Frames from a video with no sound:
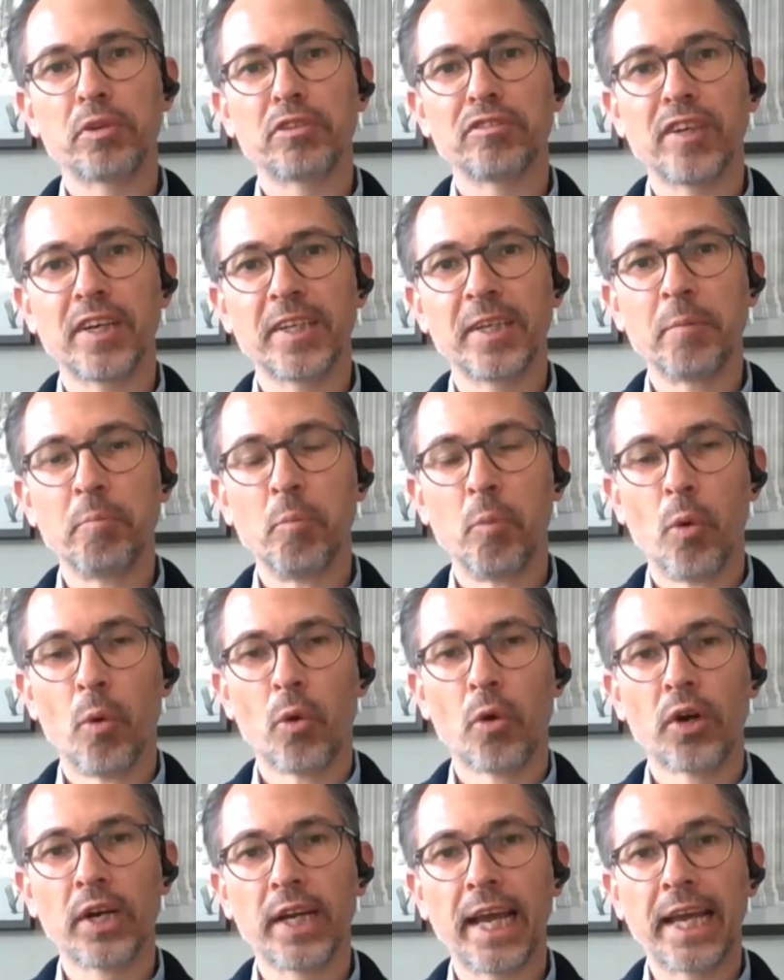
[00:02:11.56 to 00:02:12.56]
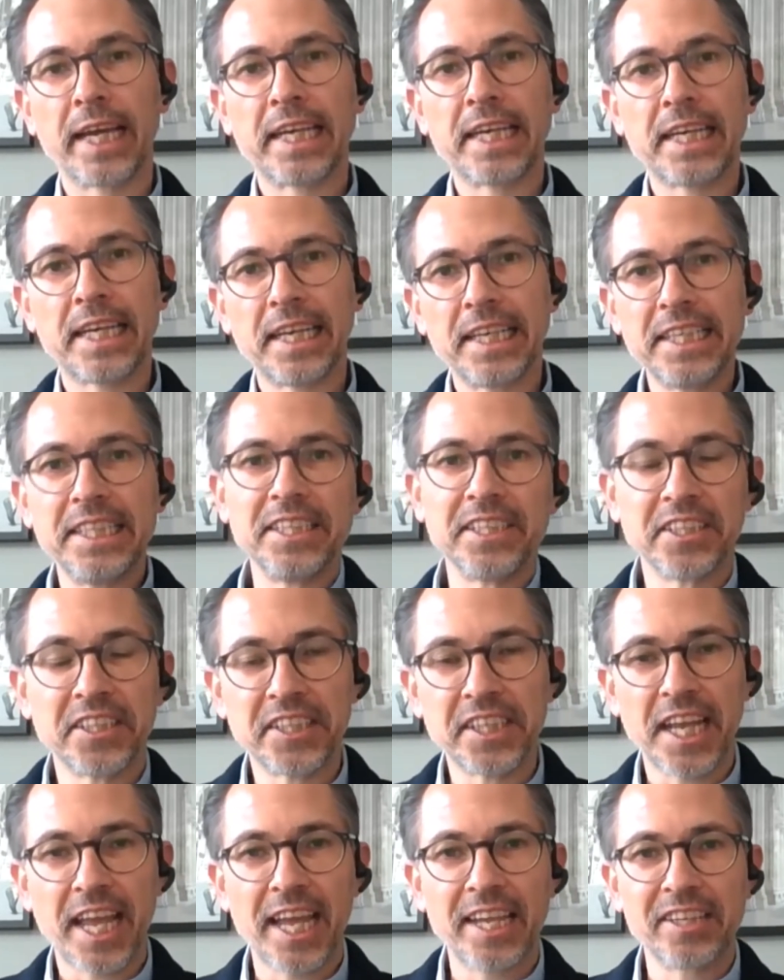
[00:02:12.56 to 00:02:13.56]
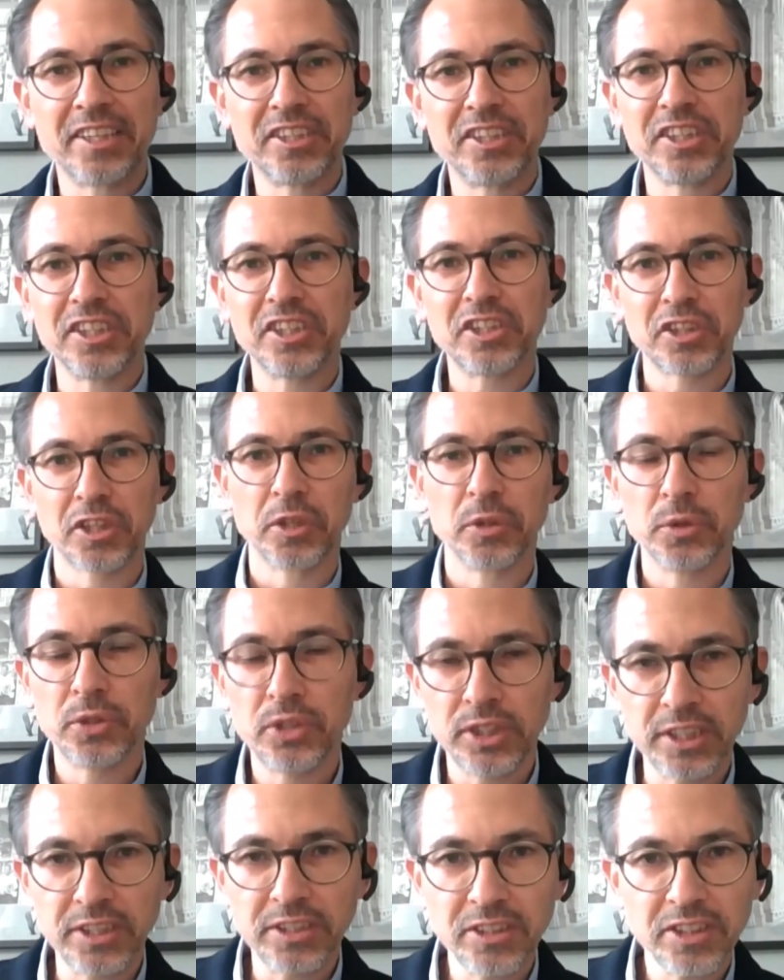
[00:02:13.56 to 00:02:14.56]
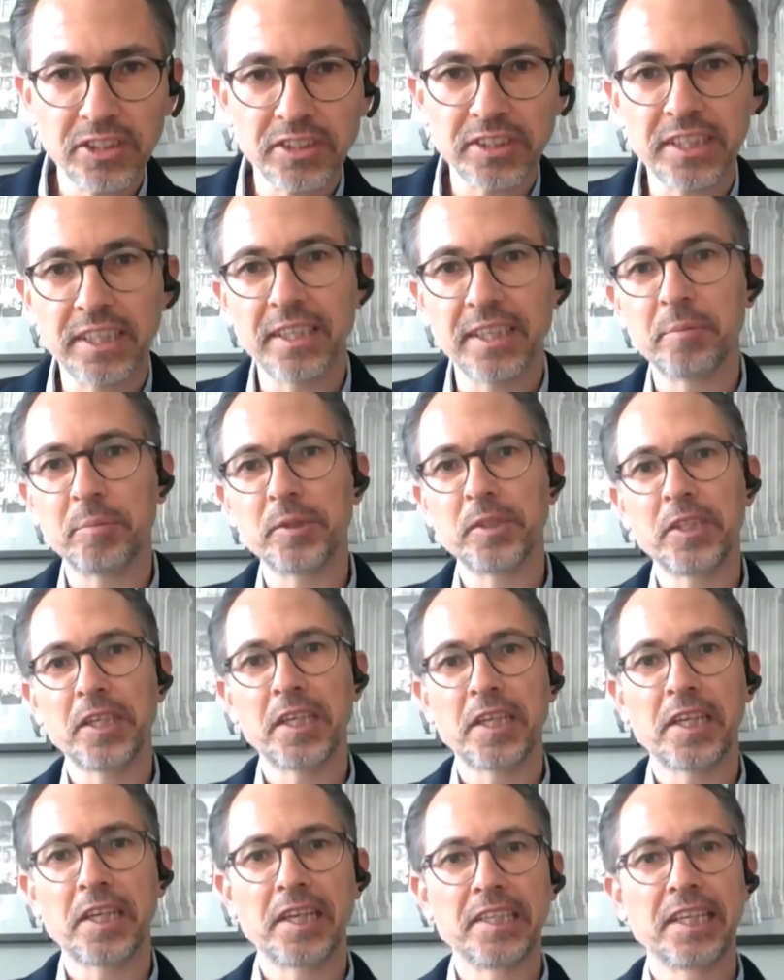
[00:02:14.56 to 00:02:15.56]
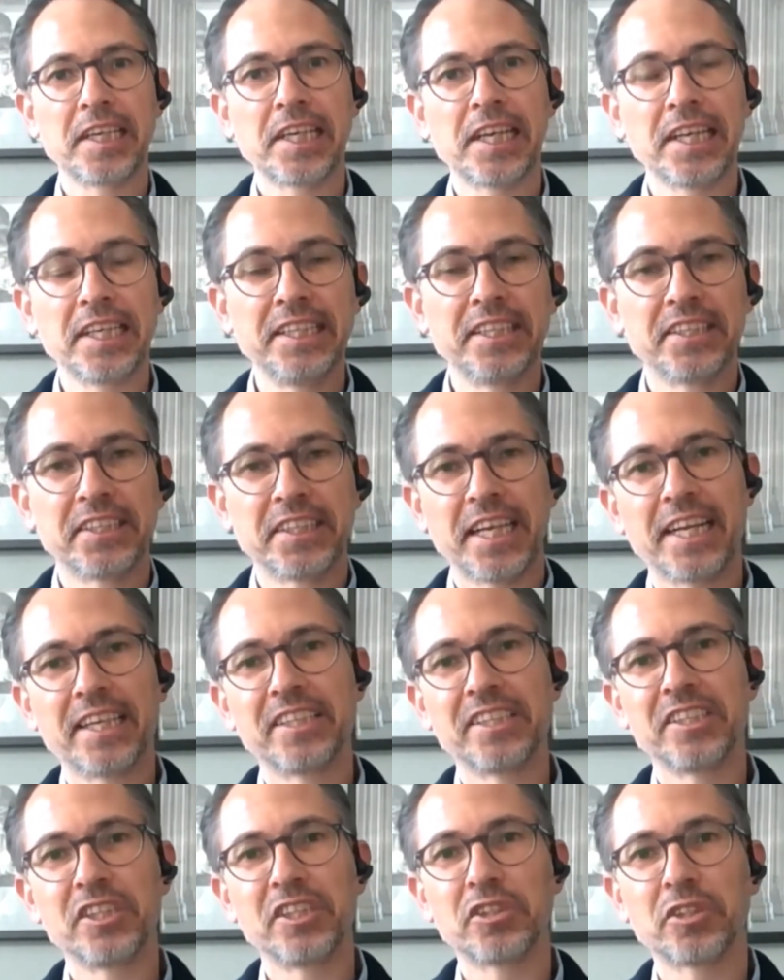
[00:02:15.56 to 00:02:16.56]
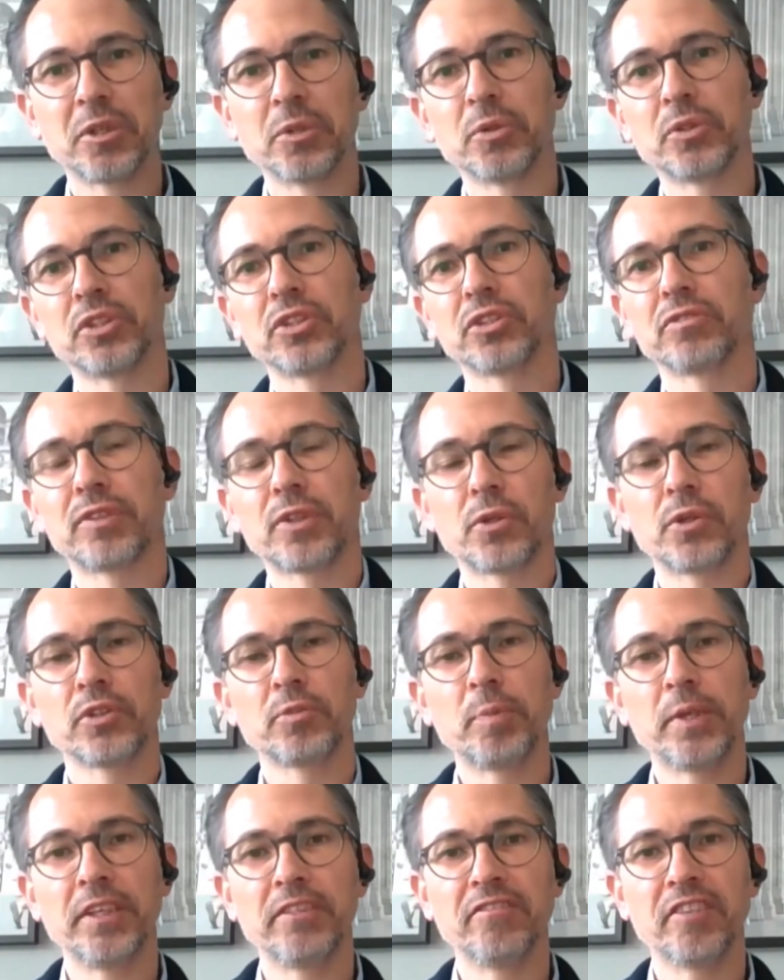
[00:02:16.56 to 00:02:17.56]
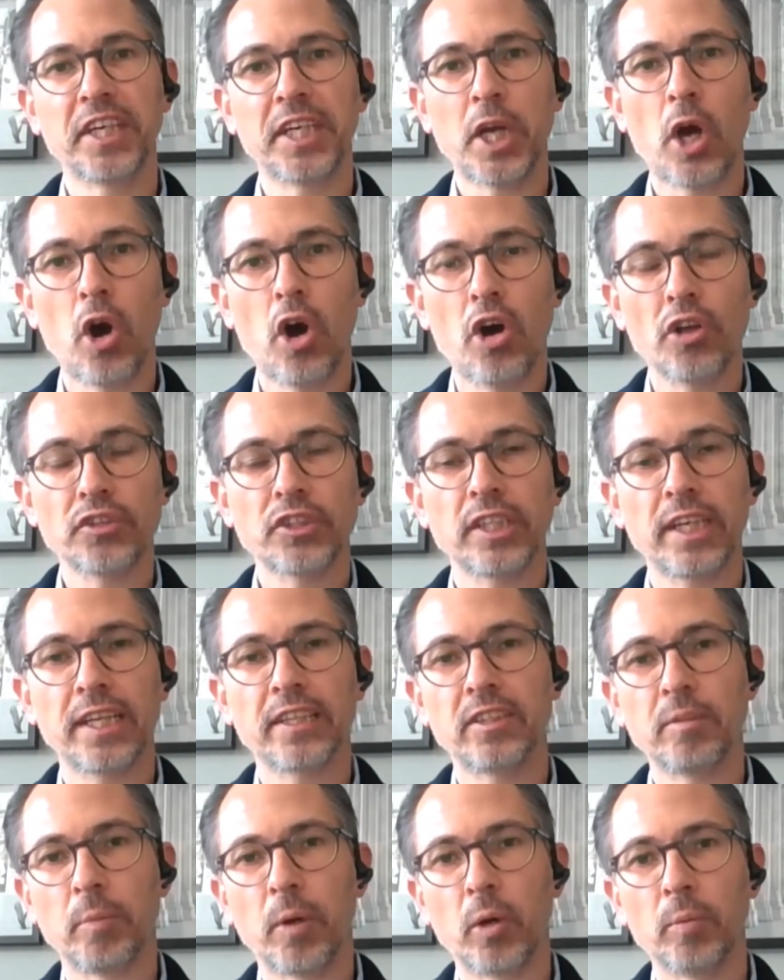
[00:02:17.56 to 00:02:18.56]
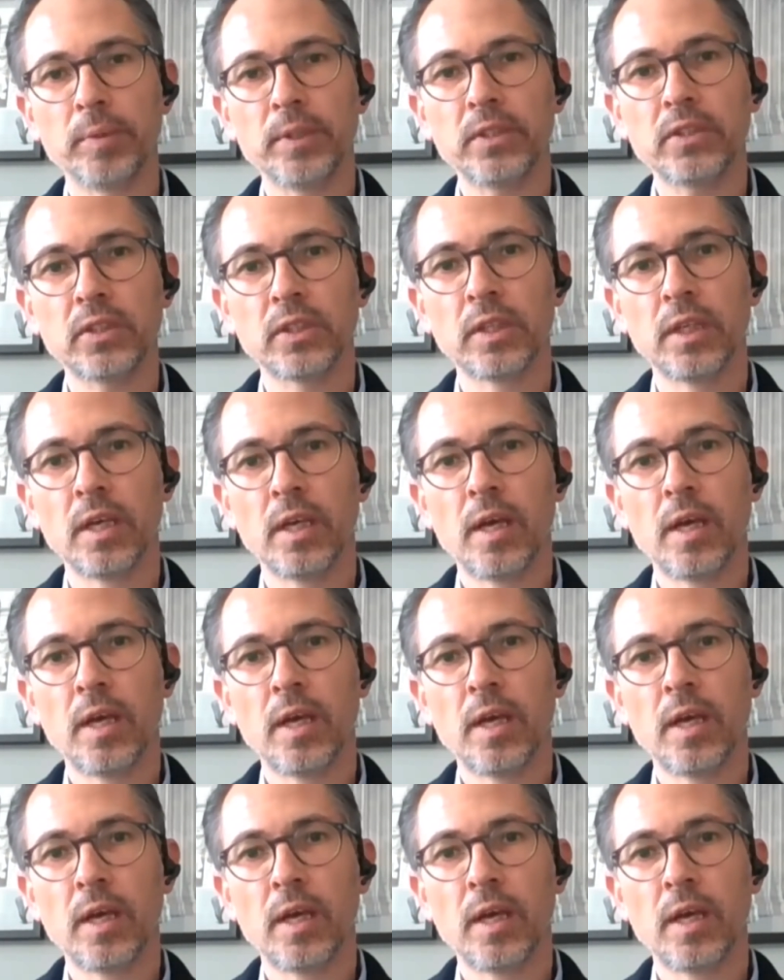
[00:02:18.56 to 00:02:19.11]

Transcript: by providing more and cleaner energy solutions, particularly the cleaner energy solutions, of course, being very hot at the moment.